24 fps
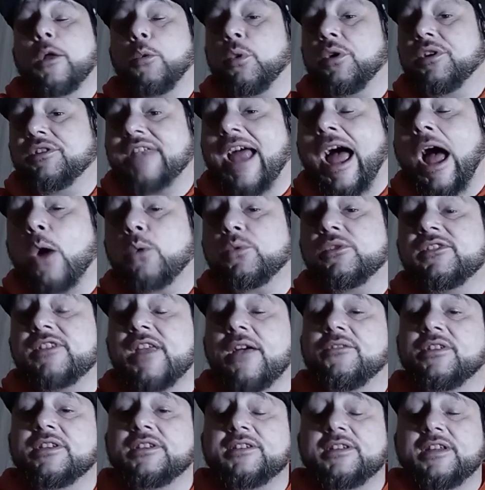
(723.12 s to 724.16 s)
They were down
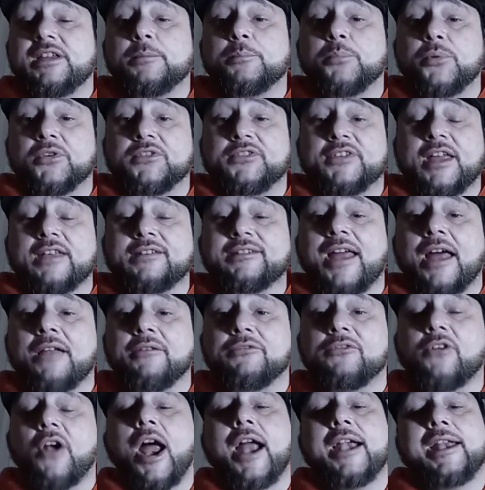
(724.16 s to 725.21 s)
17% on
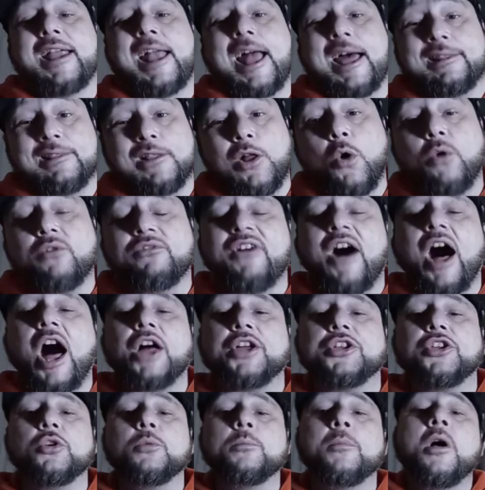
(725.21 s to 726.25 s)
Friday on low
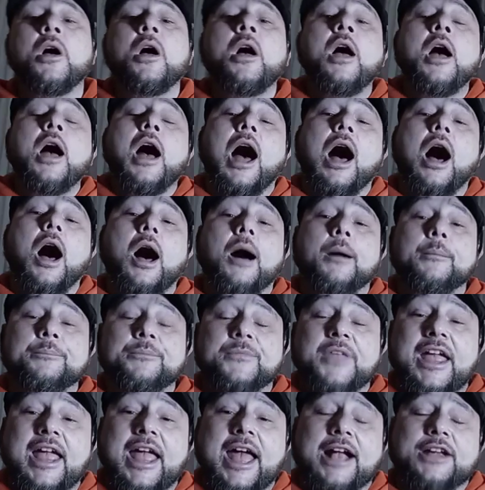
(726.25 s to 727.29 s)
volume.
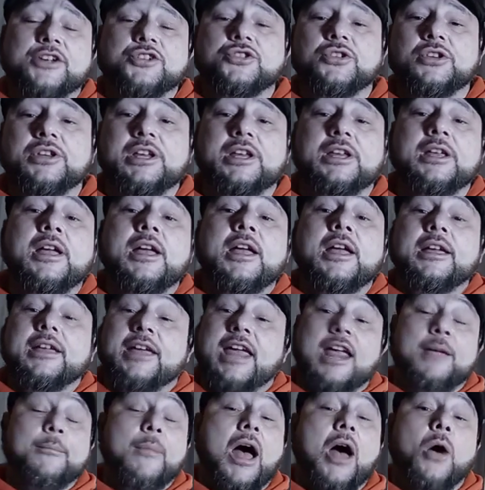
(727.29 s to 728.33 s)
They actually
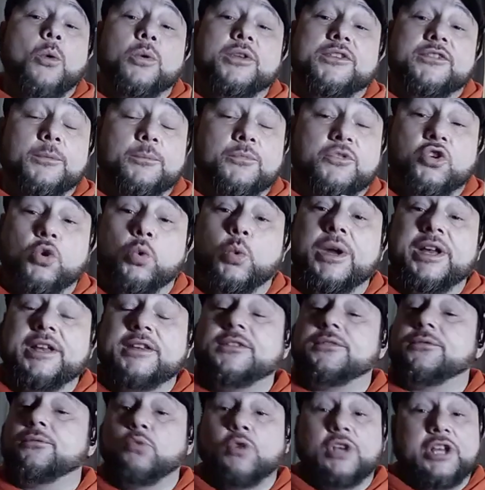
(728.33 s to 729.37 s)
came out with some
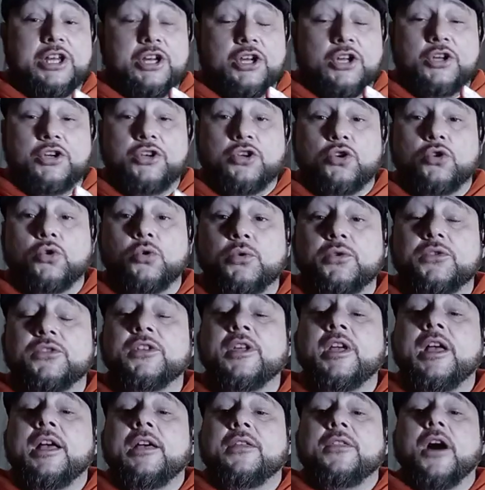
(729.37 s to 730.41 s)
tweets, really good
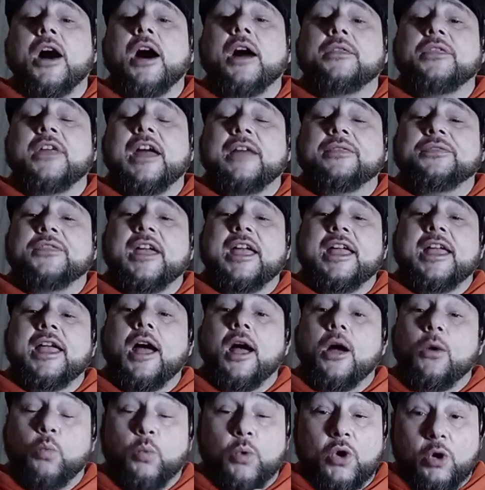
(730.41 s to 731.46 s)
news, that they
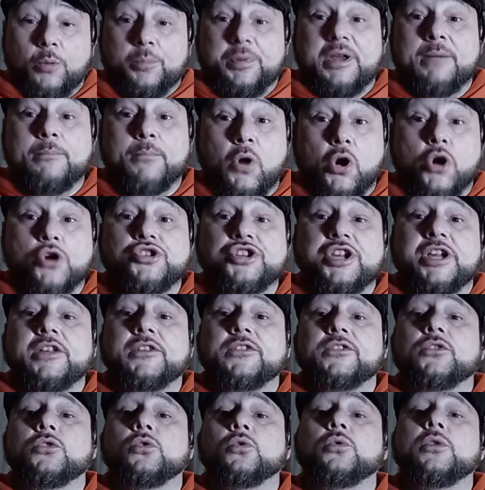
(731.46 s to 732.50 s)
will be merging
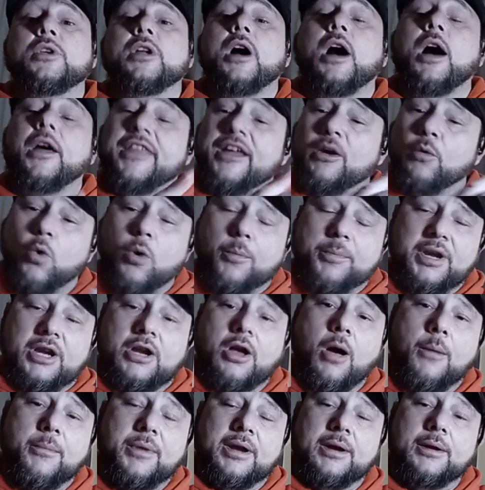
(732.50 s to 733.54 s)
soon. They will be
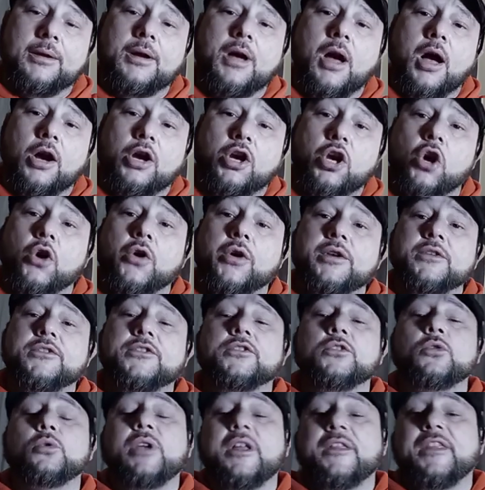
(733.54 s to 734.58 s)
coming current
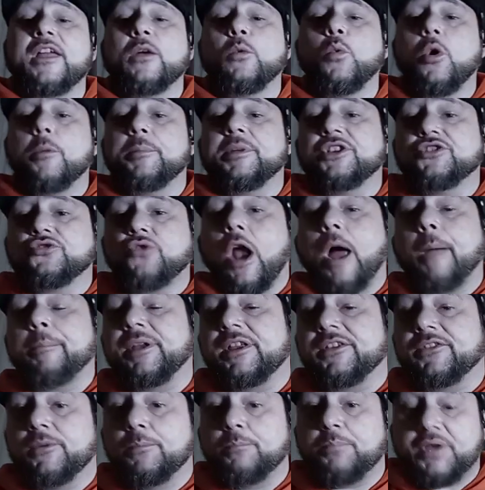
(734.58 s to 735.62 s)
soon, and they will be
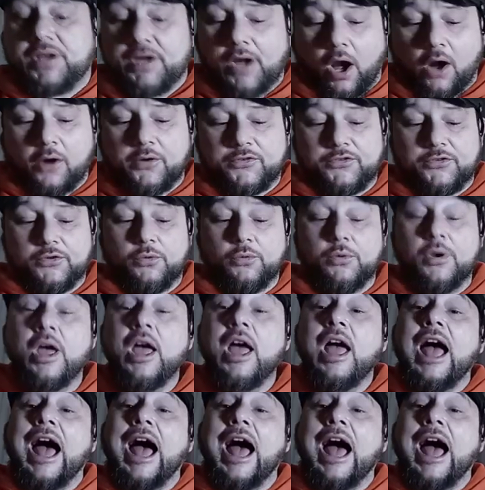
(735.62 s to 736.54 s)
dropping some PR soon.